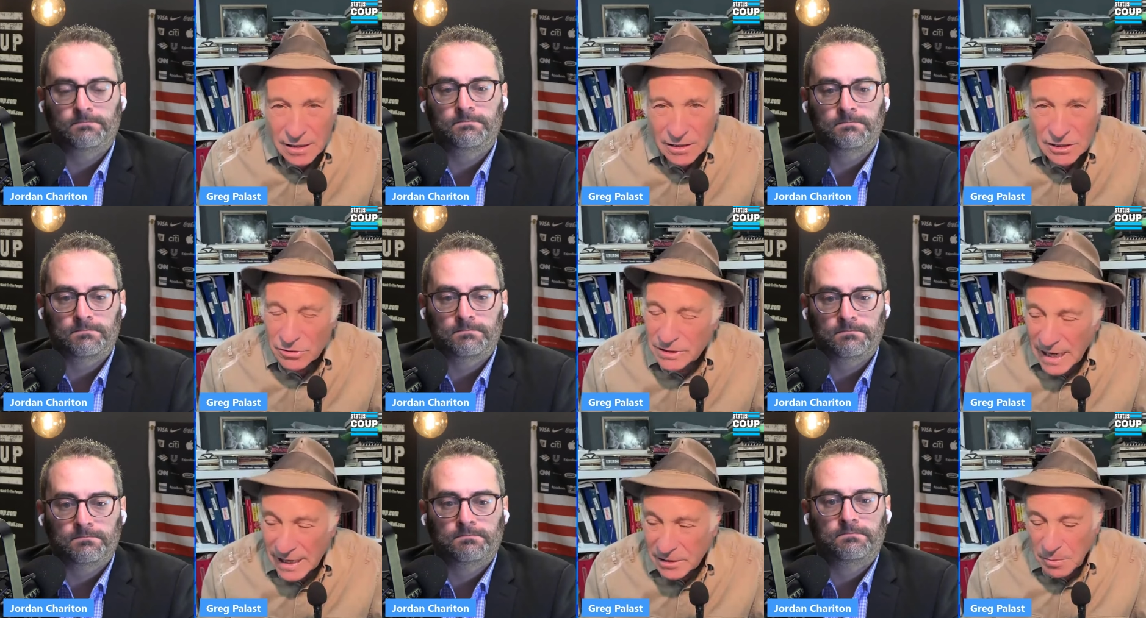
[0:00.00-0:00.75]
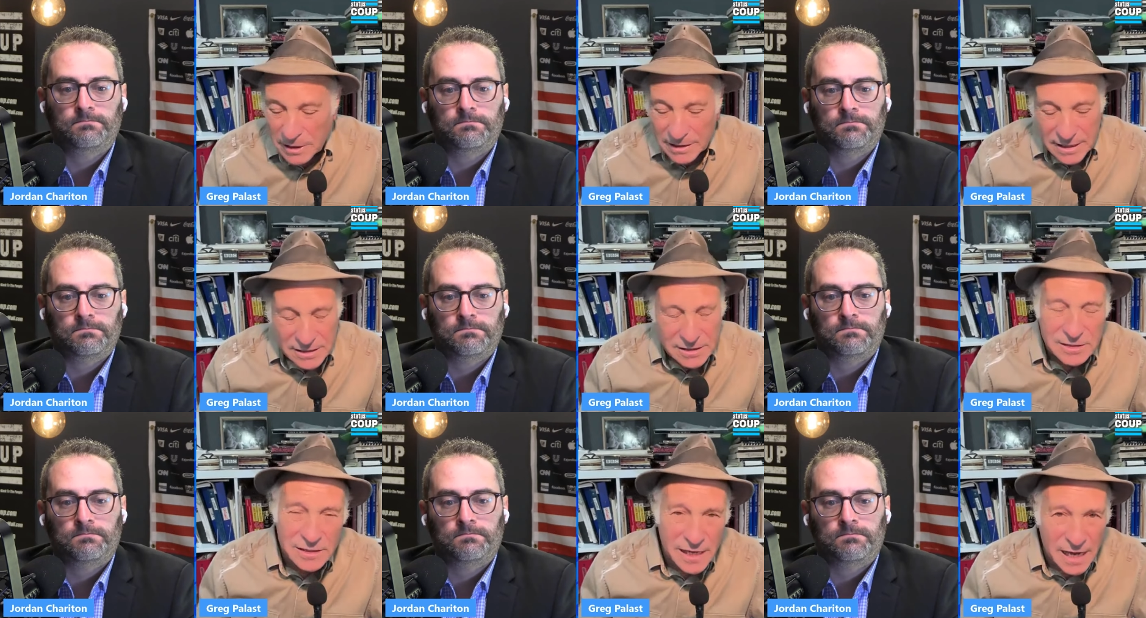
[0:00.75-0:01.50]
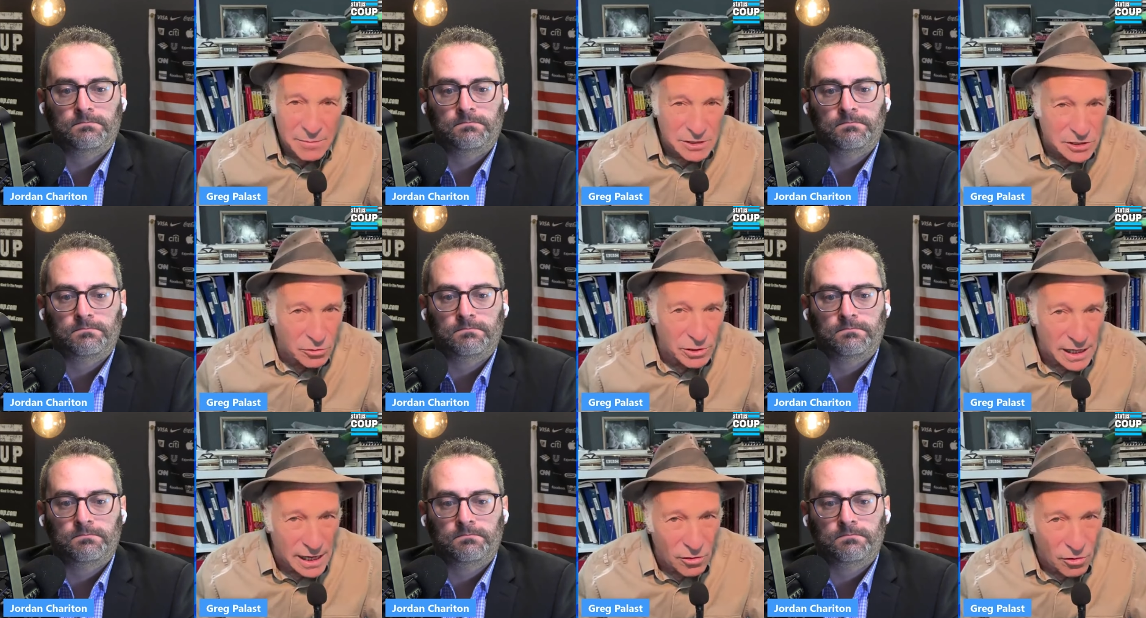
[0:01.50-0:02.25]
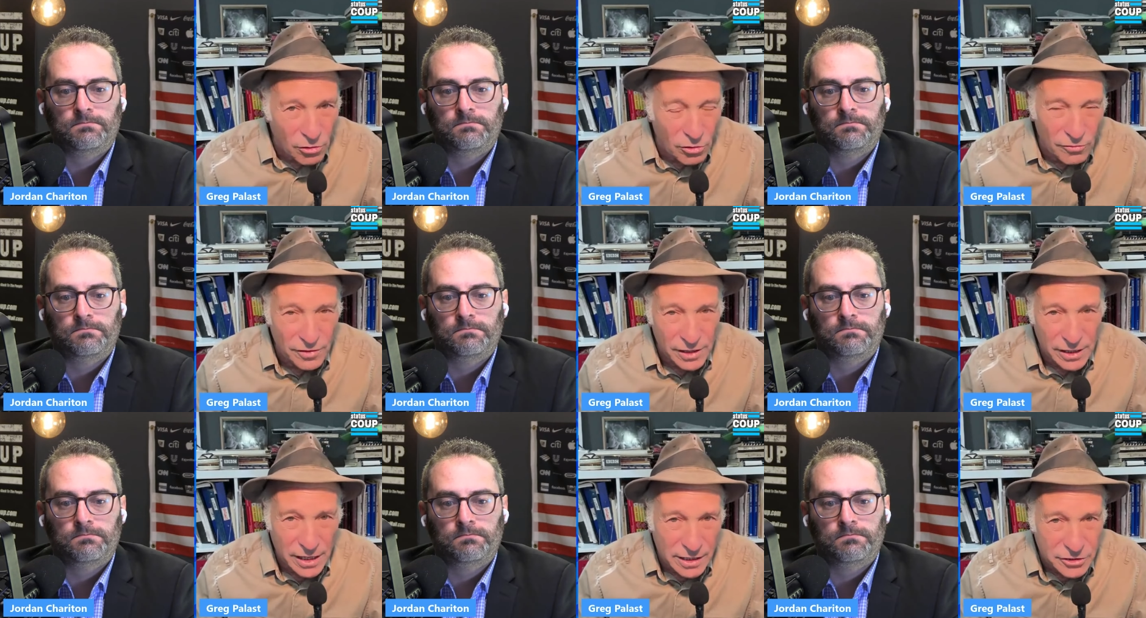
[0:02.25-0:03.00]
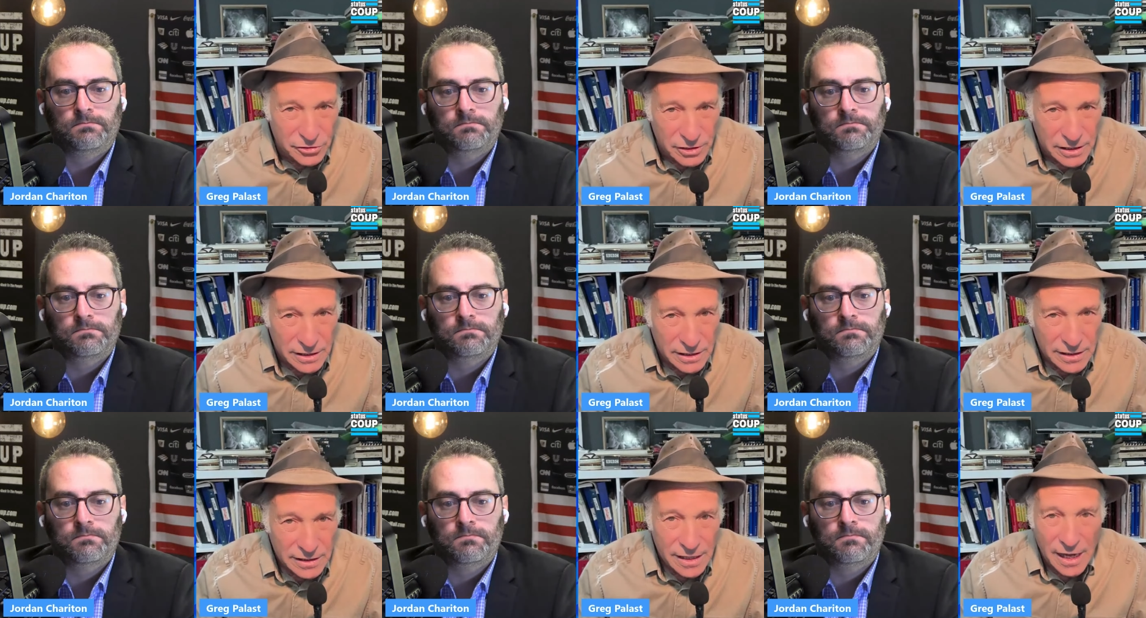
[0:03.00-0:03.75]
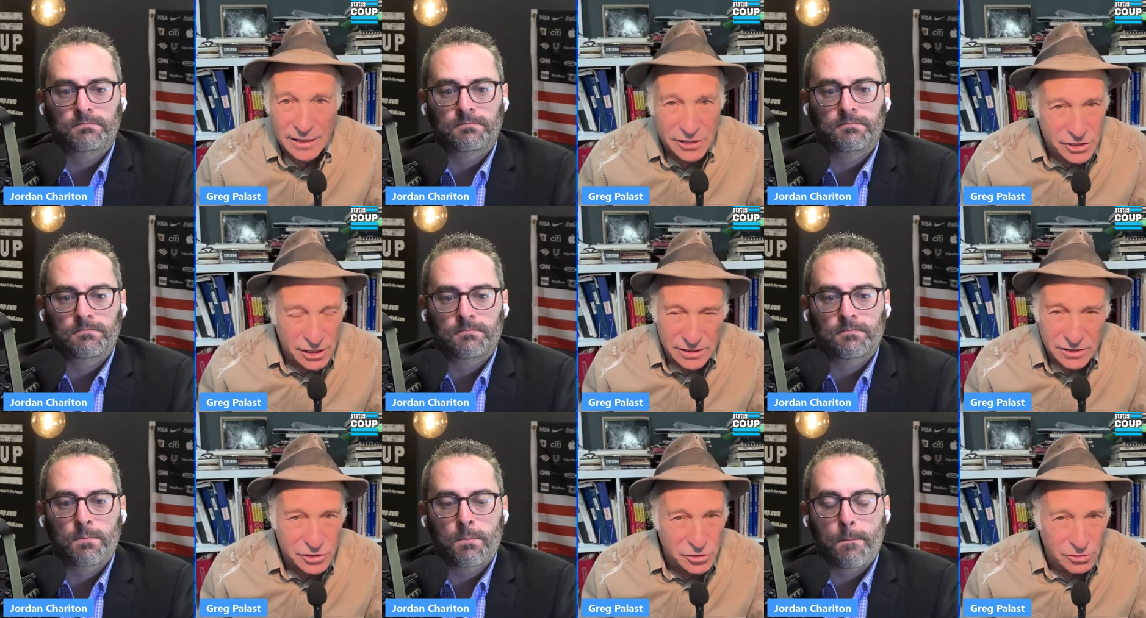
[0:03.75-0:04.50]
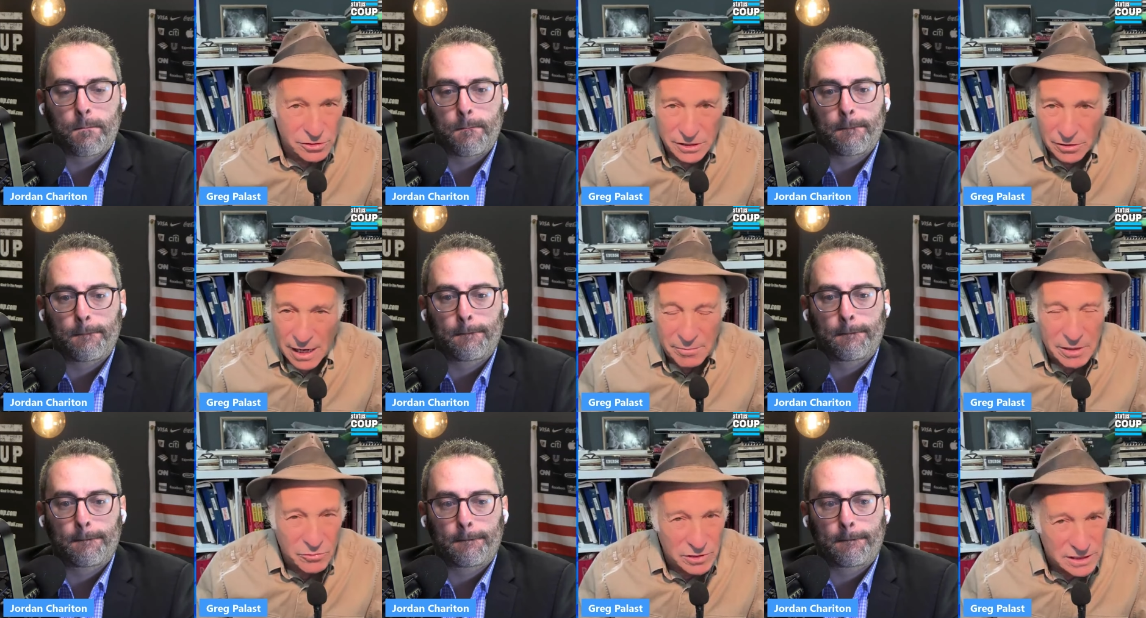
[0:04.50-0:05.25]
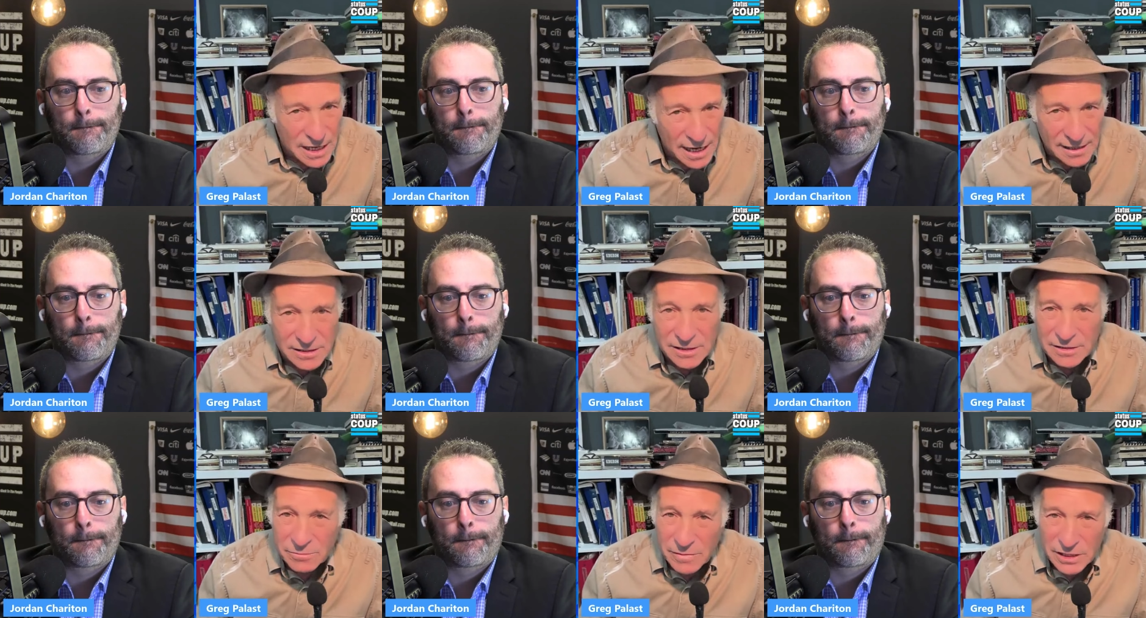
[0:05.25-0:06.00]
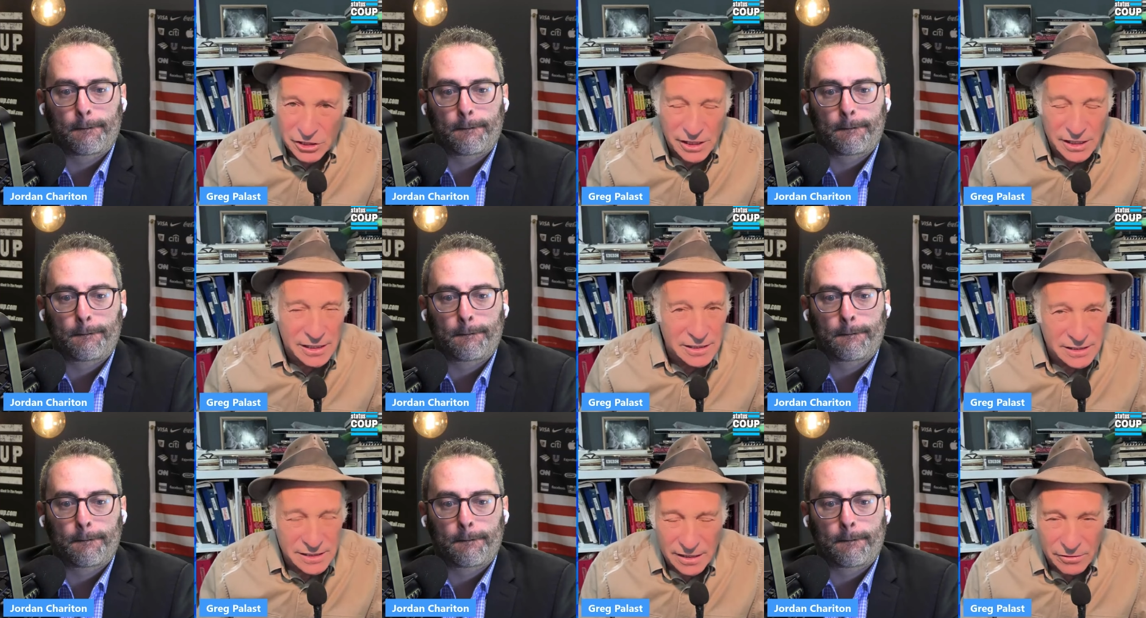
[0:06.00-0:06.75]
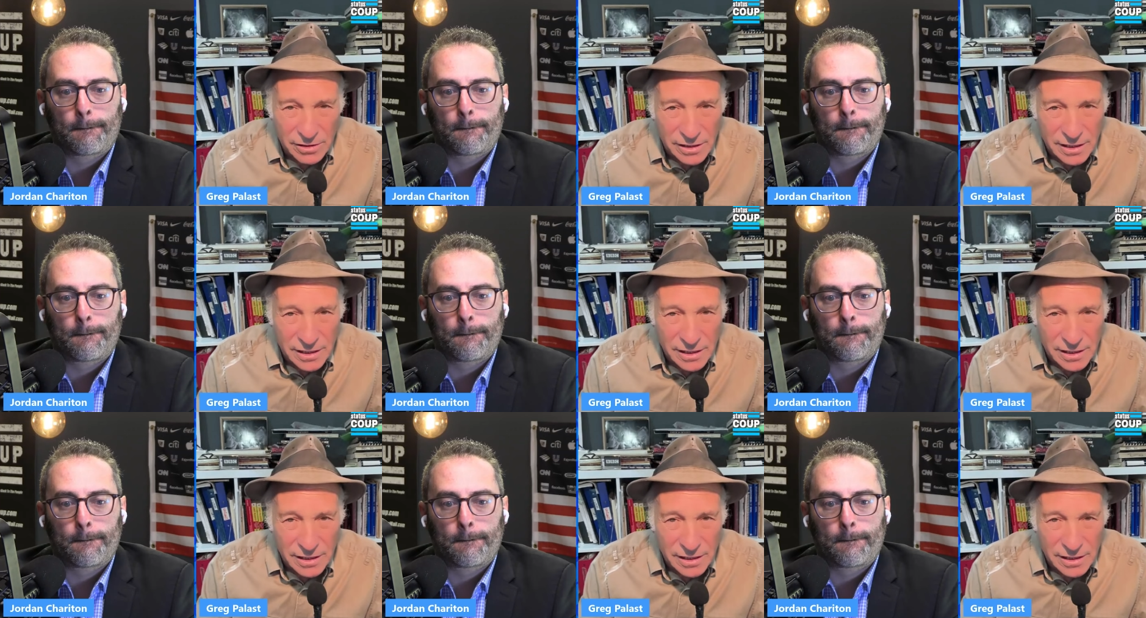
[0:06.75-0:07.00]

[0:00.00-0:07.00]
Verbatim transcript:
Speaker 1: So it's not, but this game is going on all over the country, not just Georgia. I mean, Wisconsin, Michigan, etc.